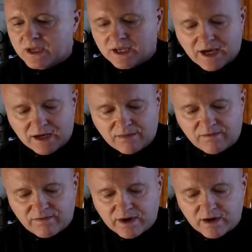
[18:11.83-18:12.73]
You got to be
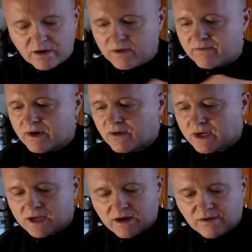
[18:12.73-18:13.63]
very, very
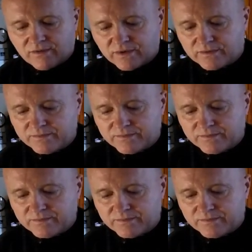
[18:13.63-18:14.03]
careful.